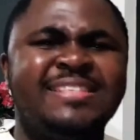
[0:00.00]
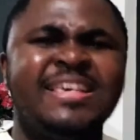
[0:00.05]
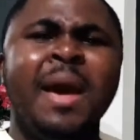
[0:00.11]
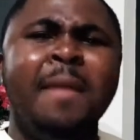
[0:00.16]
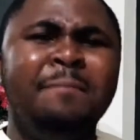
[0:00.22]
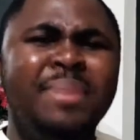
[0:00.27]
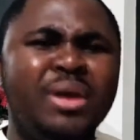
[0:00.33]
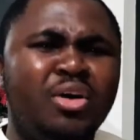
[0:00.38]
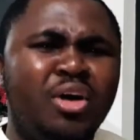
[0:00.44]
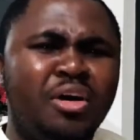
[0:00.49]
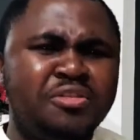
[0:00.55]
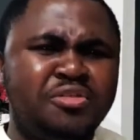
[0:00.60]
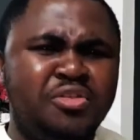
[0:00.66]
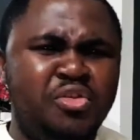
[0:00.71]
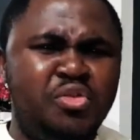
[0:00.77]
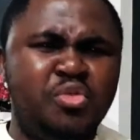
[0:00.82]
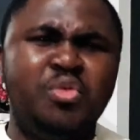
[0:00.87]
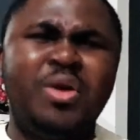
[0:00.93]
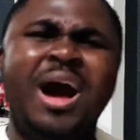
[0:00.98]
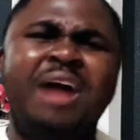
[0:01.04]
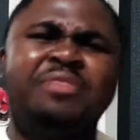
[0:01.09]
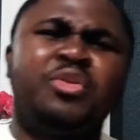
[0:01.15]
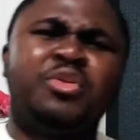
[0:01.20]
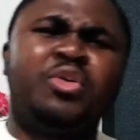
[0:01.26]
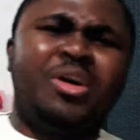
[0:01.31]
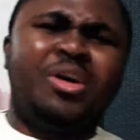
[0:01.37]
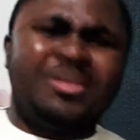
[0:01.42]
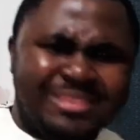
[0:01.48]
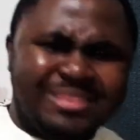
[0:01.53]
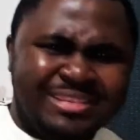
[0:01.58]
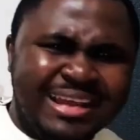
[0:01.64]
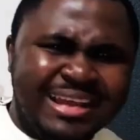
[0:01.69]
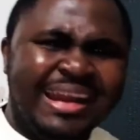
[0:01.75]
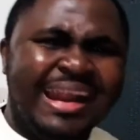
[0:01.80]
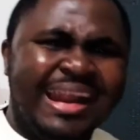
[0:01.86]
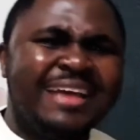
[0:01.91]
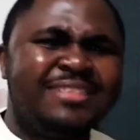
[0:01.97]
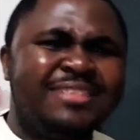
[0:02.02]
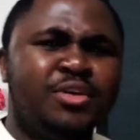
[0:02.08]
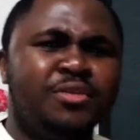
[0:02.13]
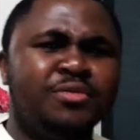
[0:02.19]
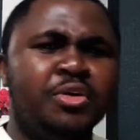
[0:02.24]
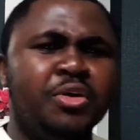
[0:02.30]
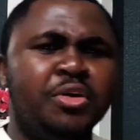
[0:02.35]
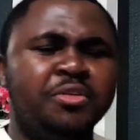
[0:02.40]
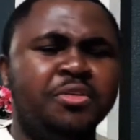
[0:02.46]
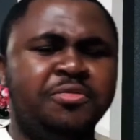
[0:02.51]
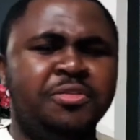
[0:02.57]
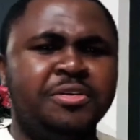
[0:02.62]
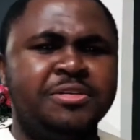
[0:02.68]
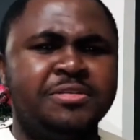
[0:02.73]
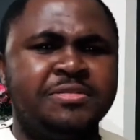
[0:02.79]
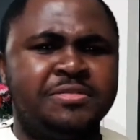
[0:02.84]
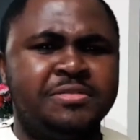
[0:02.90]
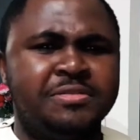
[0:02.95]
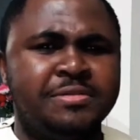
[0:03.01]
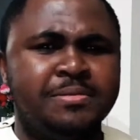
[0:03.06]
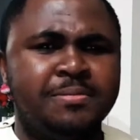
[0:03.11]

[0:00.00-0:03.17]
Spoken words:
because you have caught the light of God first.